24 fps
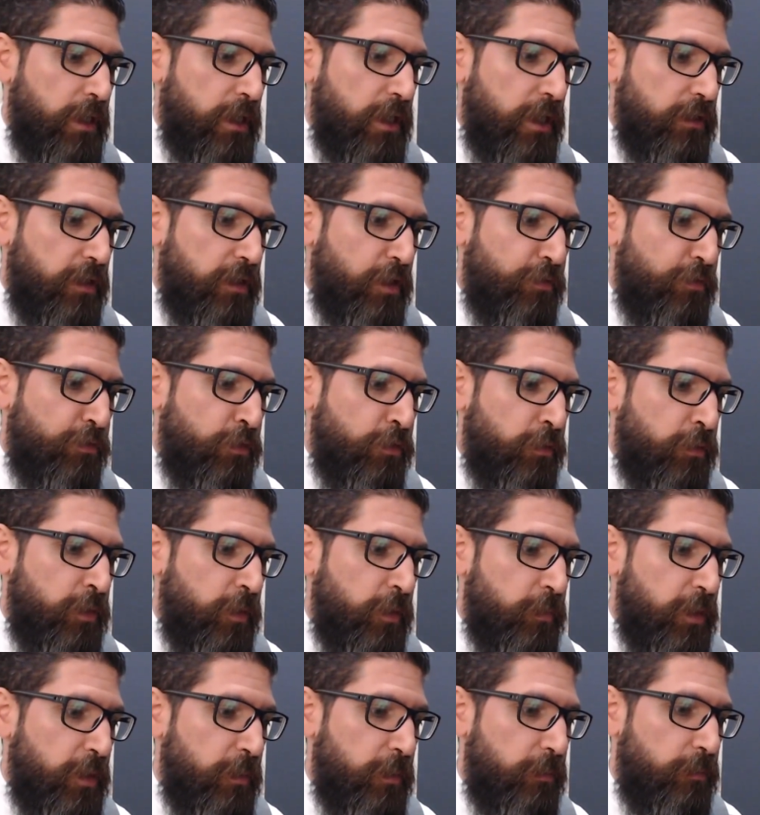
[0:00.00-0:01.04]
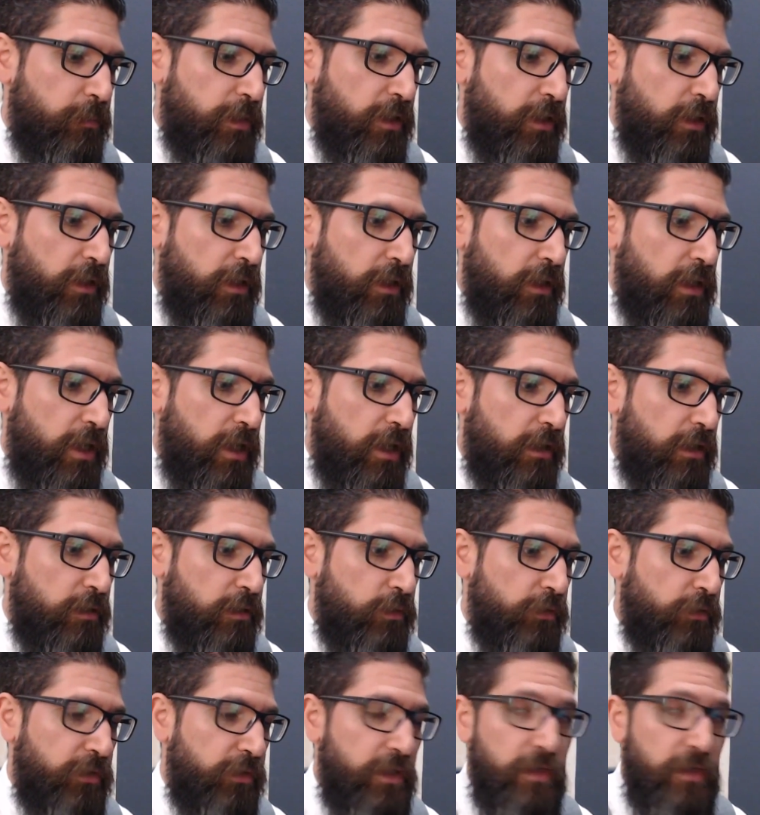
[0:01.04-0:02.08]
And therefore, the people are
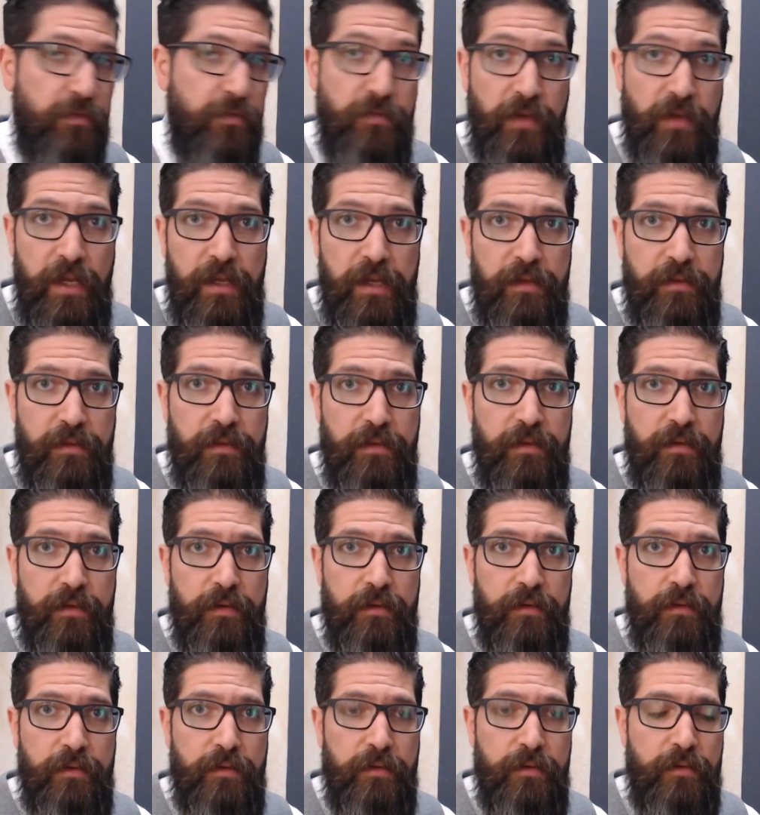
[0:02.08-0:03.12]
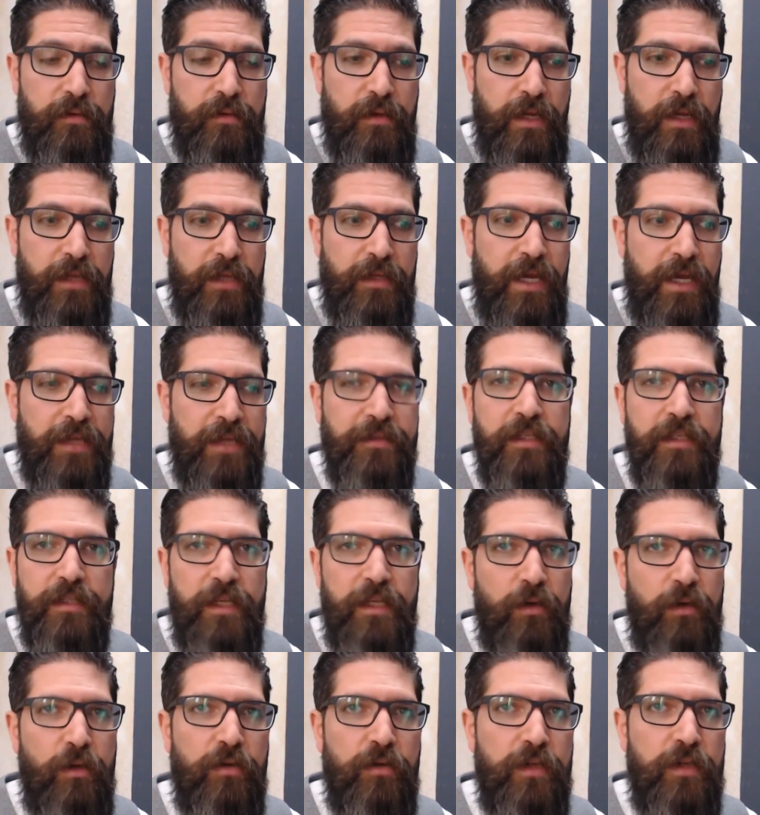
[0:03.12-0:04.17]
losing faith. And I think
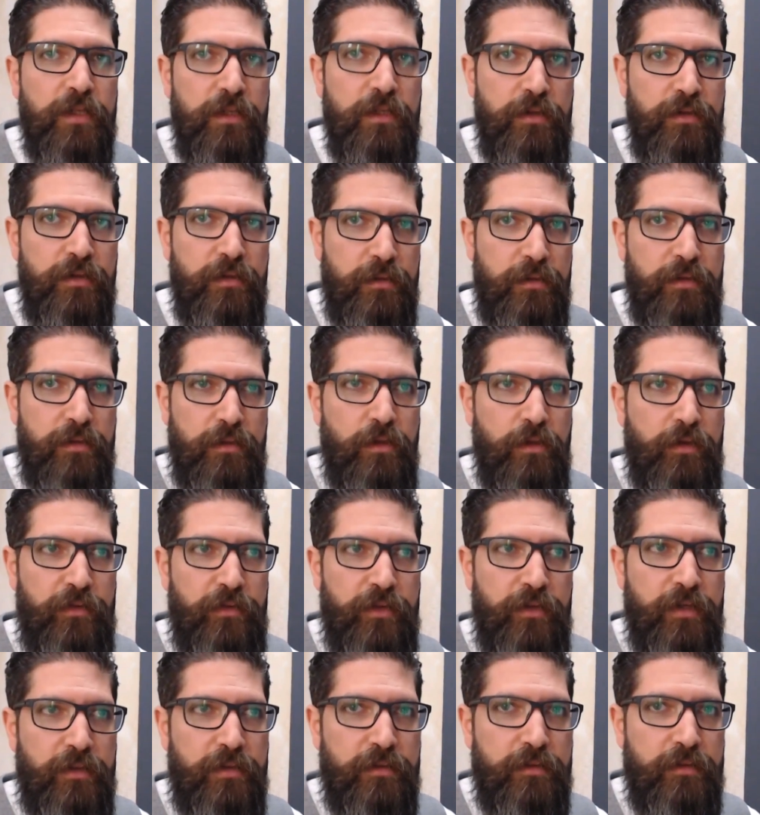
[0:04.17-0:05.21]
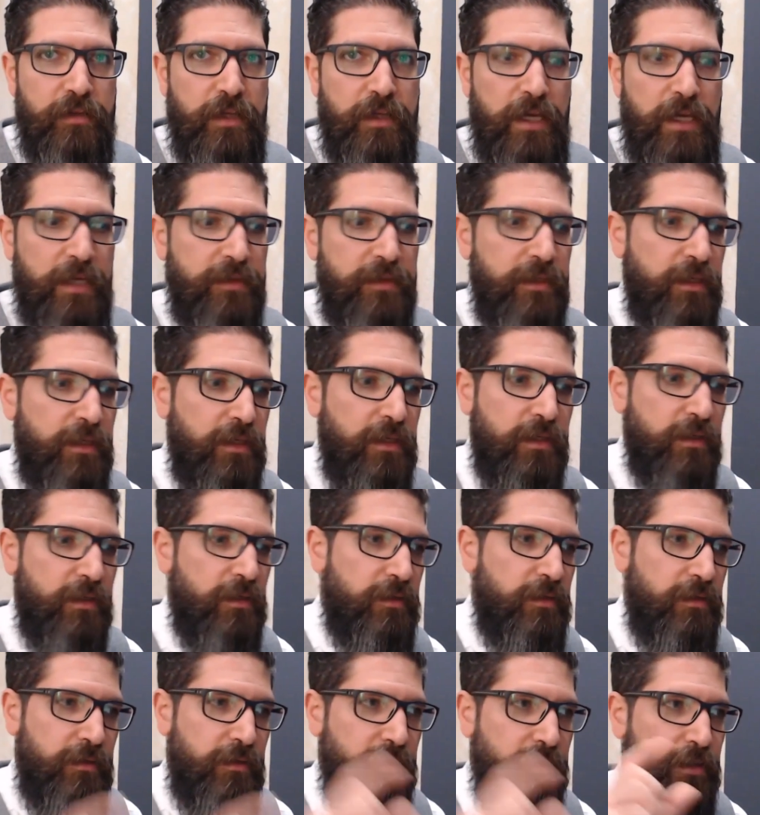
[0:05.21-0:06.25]
they already lost it. I
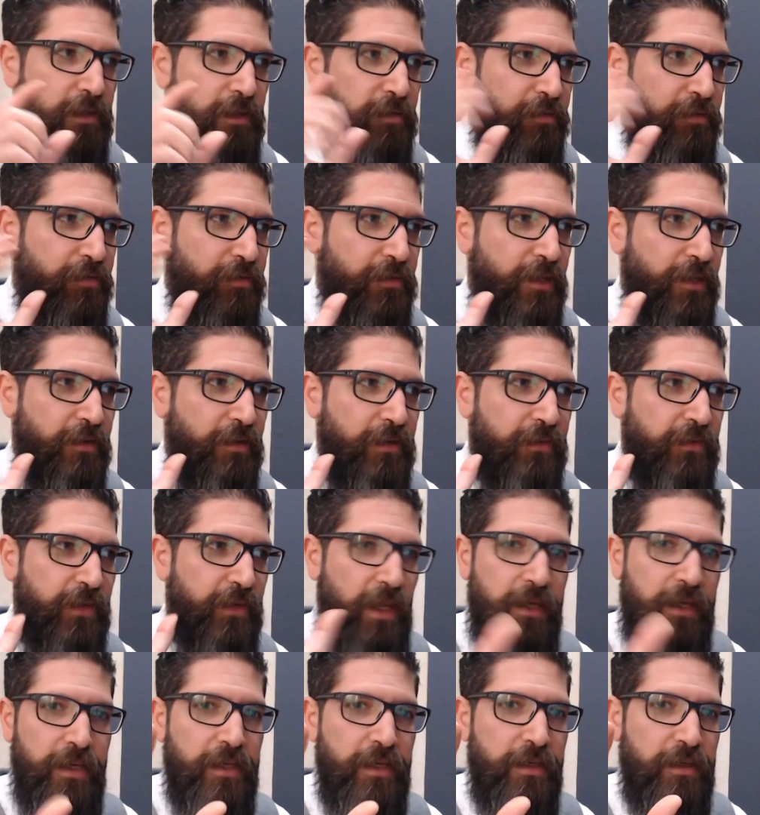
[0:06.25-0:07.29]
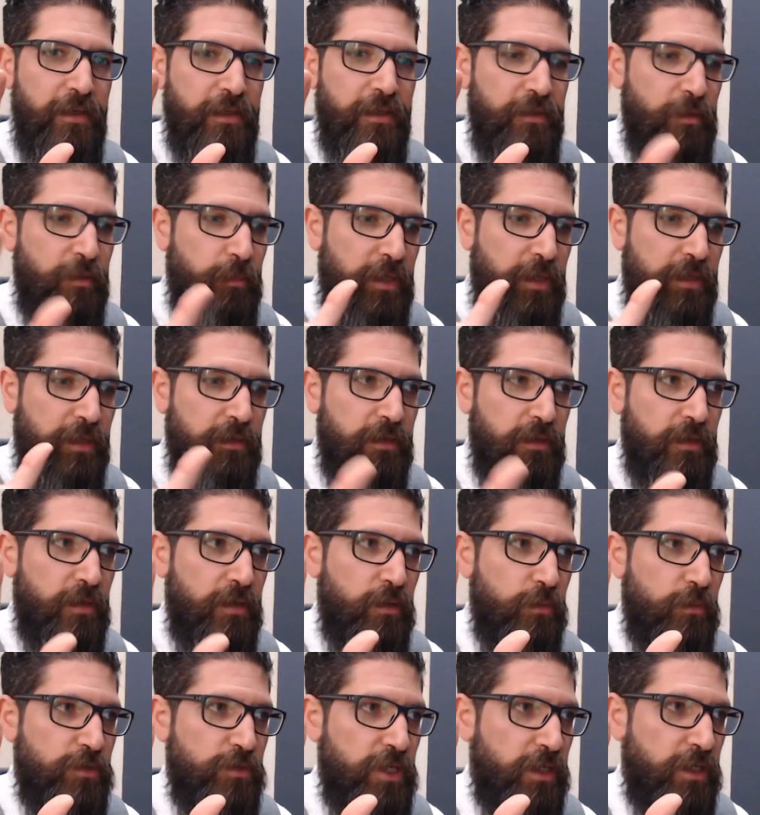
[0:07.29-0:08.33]
think if there is any independent
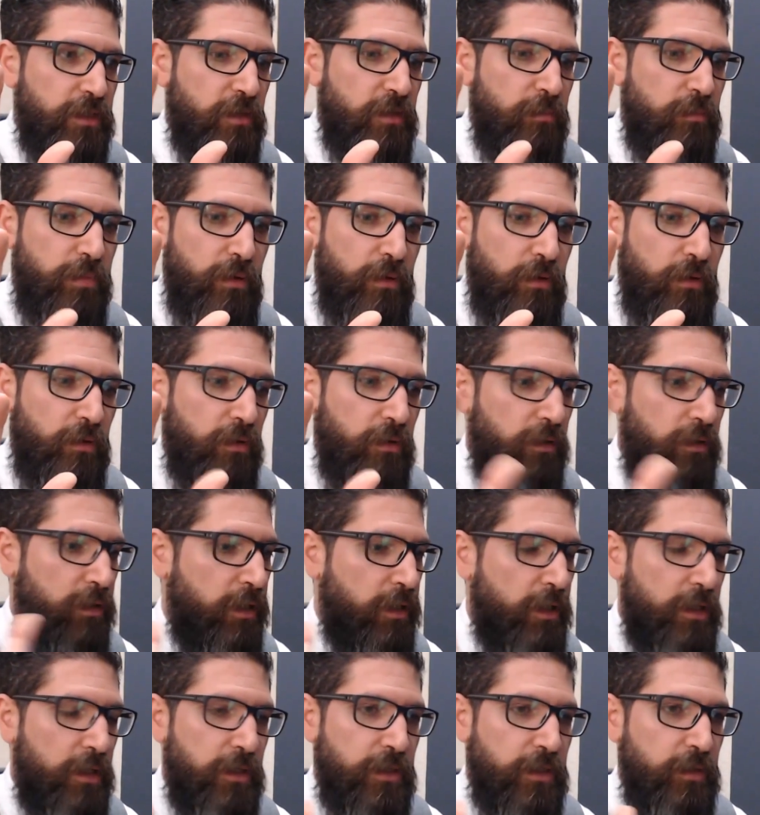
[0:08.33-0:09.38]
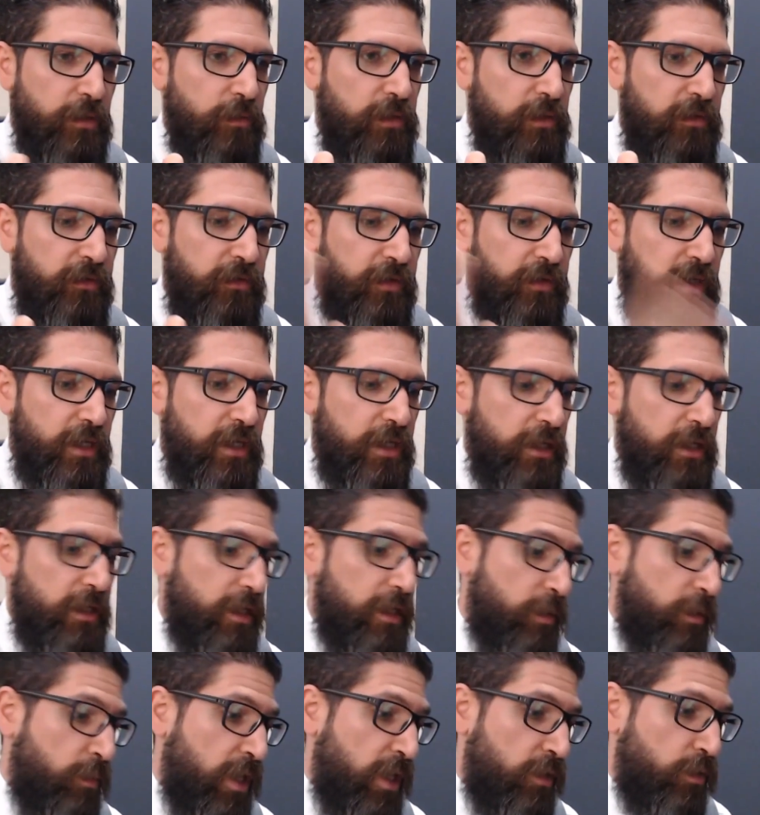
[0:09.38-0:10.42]
and objective poll, you will see,
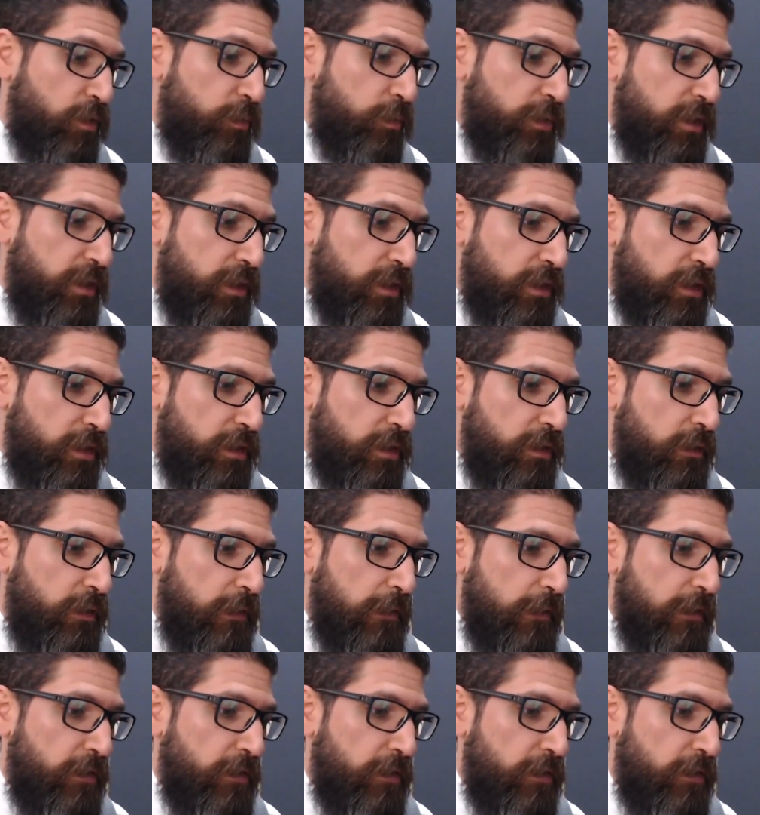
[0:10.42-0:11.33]
in my opinion,